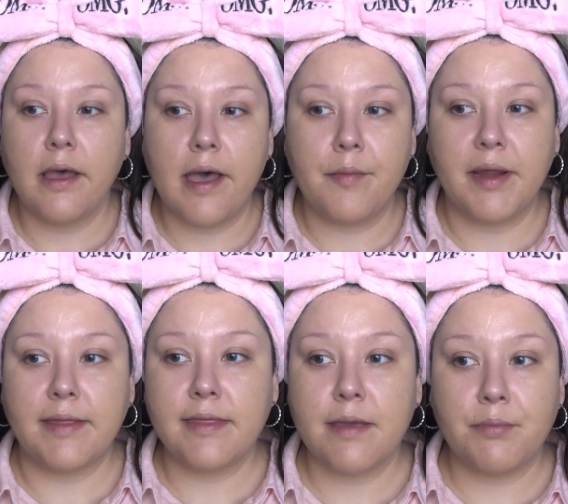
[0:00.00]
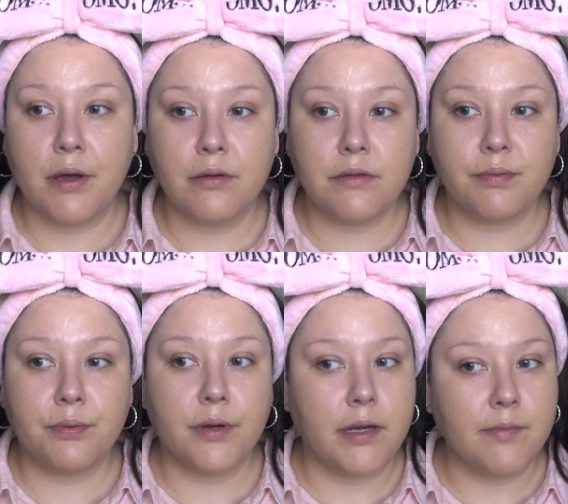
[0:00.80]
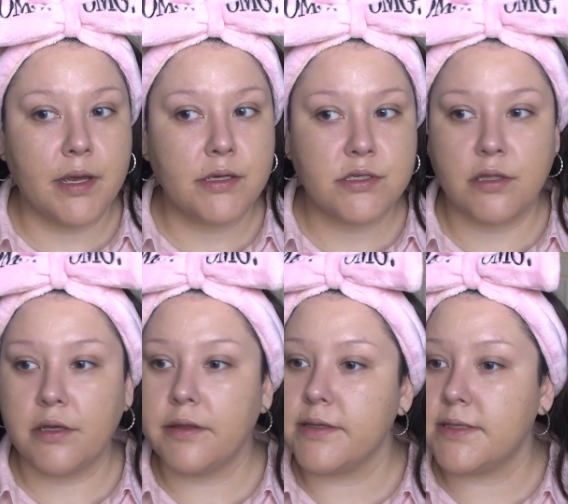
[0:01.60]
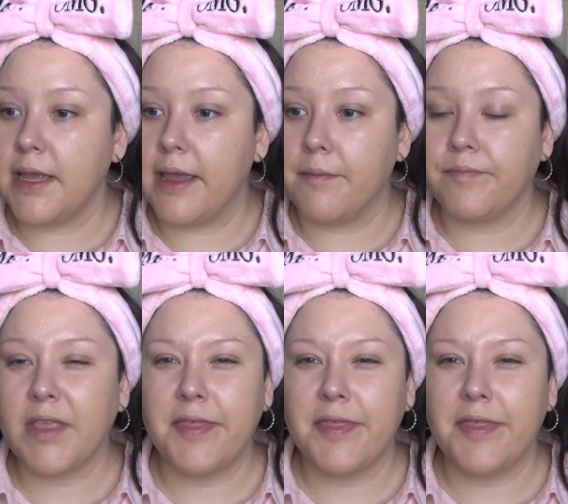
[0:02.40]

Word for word: Um, I think they both pretty much look the same.